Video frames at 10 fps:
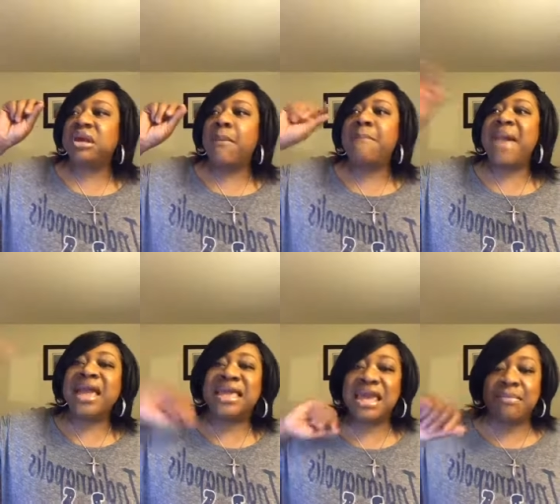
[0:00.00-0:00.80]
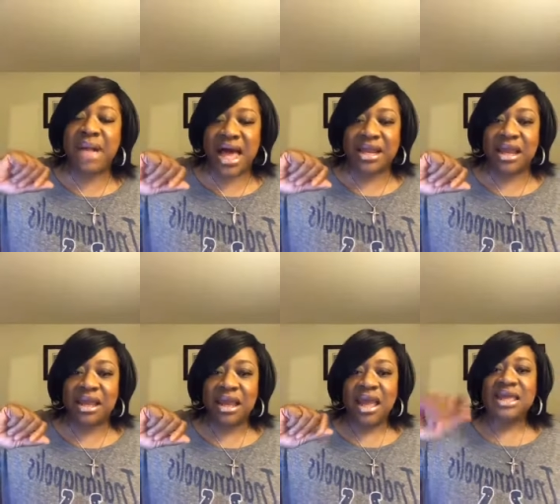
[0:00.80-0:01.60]
making
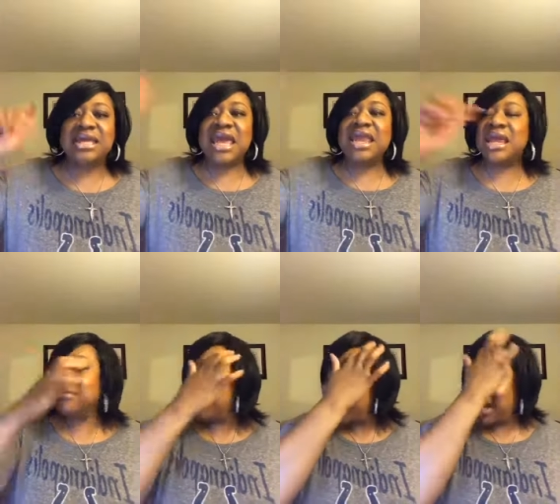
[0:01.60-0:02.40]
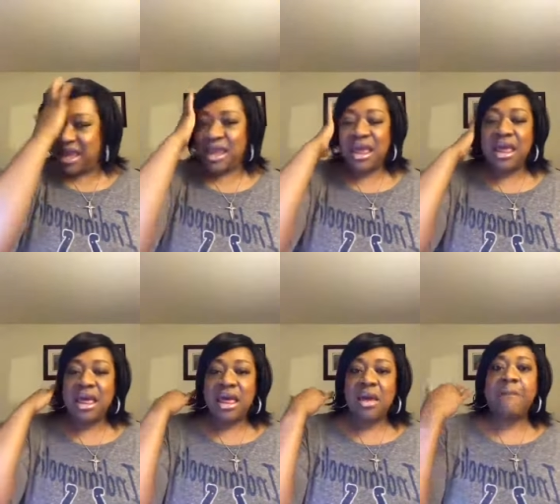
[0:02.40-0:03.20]
money, getting money,
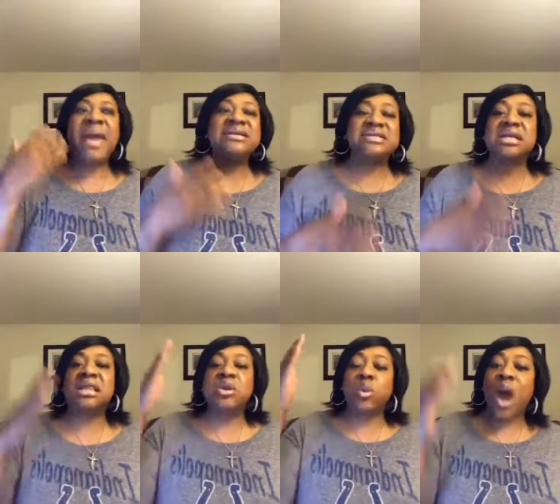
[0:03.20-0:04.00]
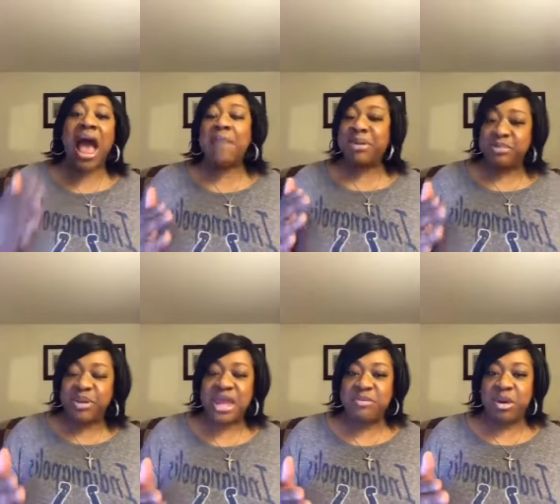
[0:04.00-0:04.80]
basically robbing
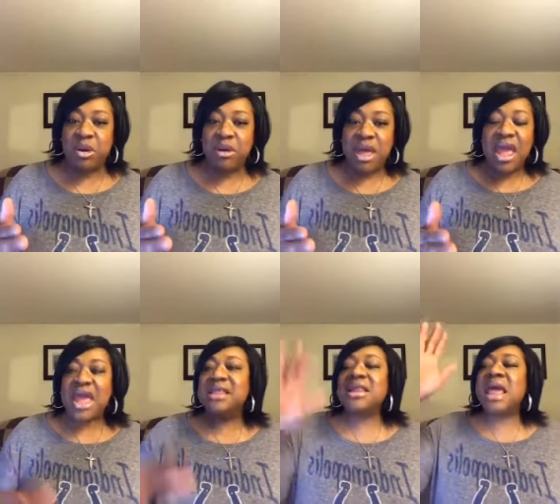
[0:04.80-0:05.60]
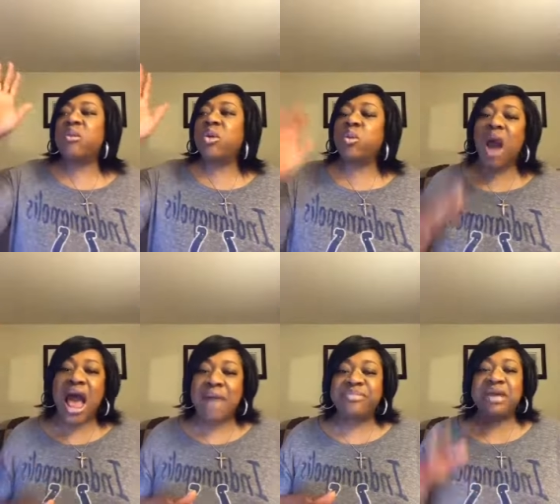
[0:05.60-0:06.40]
people. And then they would
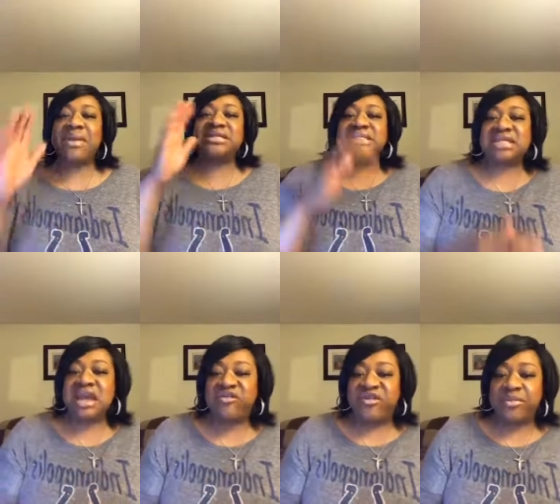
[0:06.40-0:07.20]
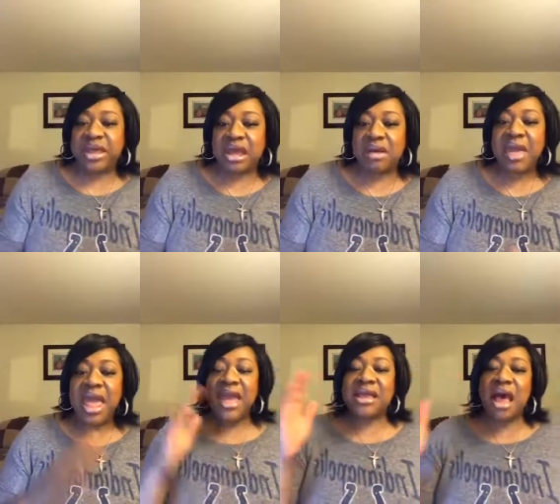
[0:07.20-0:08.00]
rob them and steal from them
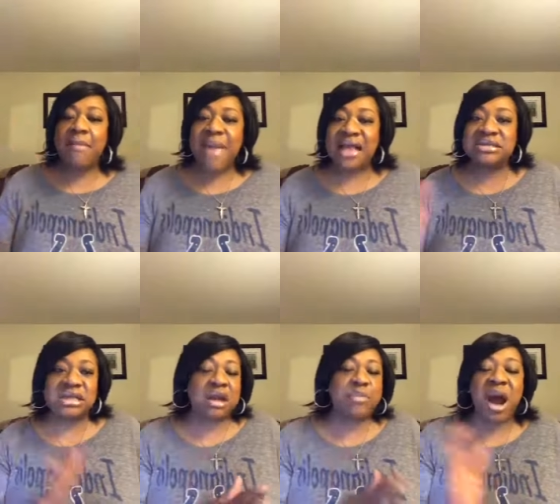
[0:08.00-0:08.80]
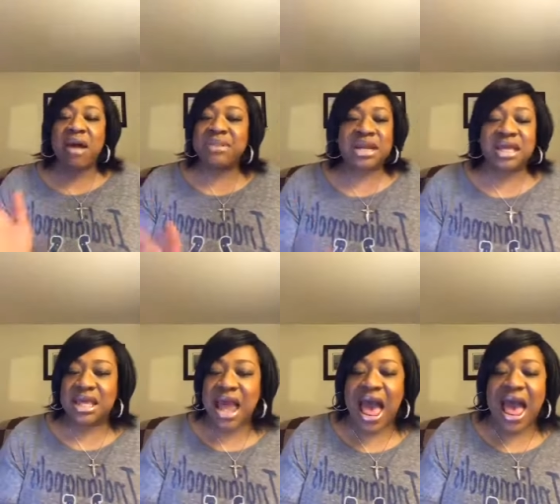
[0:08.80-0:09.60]
and come back to their apartment and
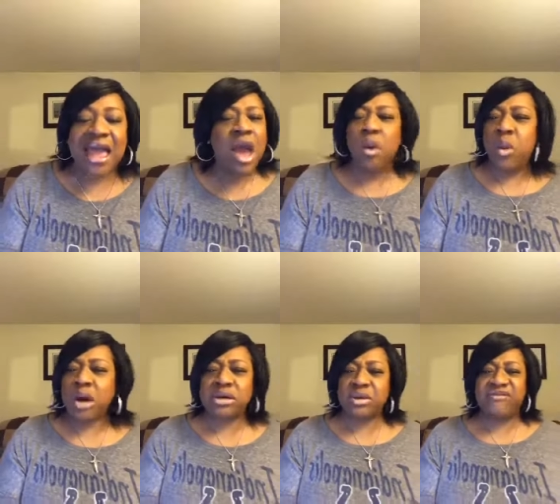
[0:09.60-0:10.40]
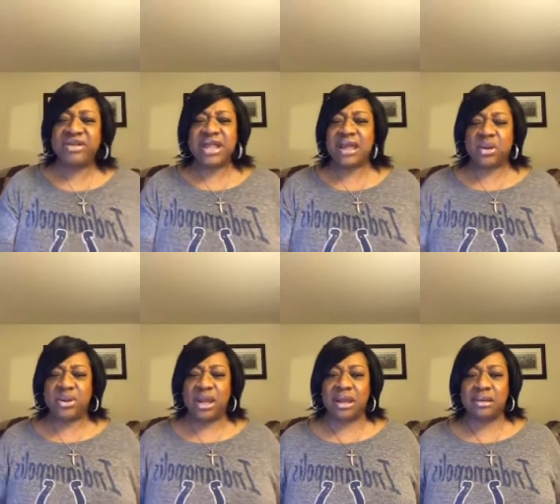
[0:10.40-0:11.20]
get high. Worker of
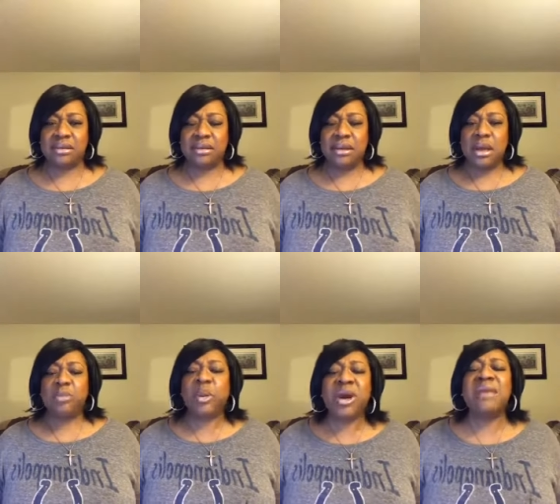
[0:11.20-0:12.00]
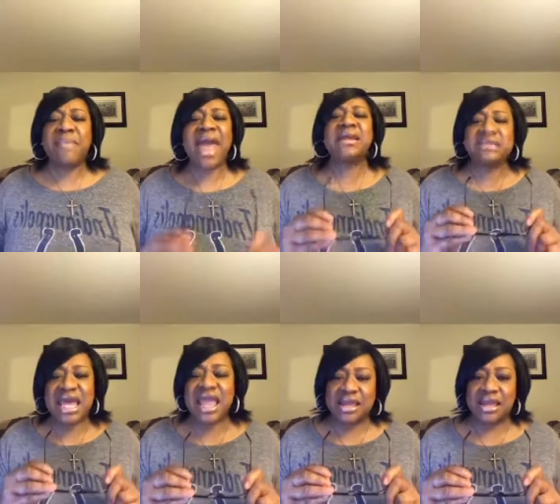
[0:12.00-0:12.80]
iniquity.
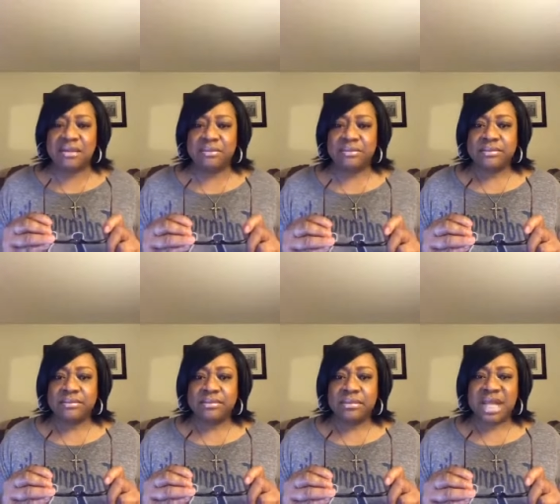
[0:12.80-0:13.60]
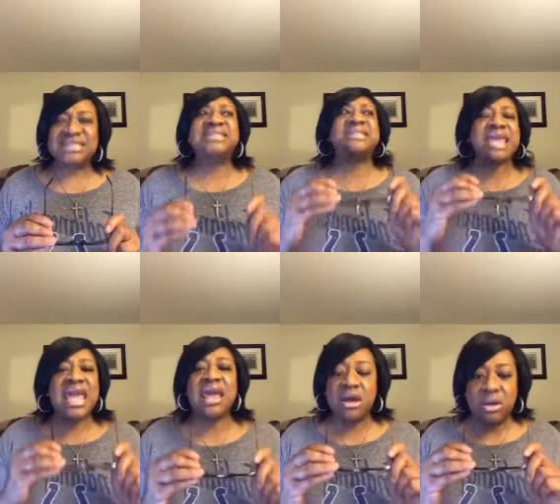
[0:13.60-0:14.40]
Premeditated.
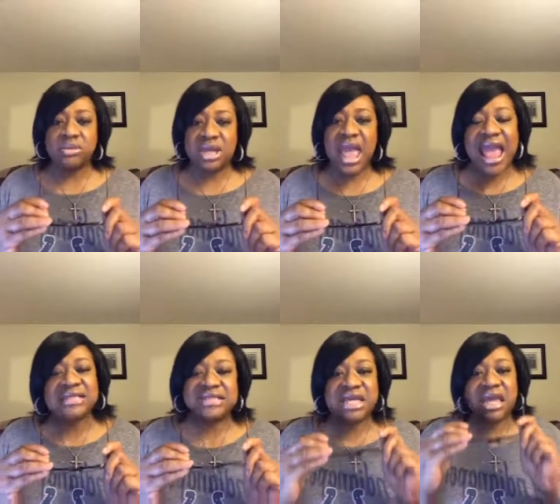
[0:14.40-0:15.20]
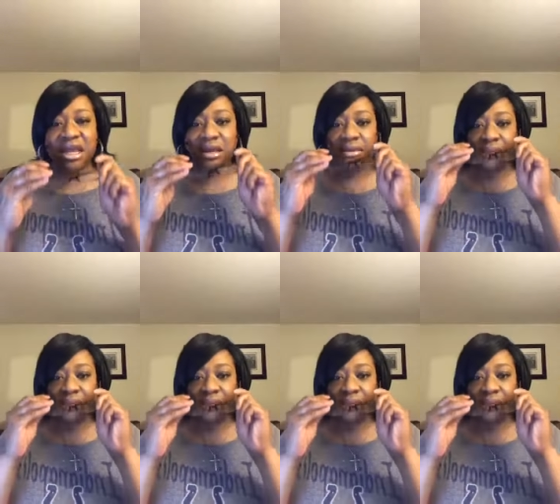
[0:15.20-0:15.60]
Skilled at sinning.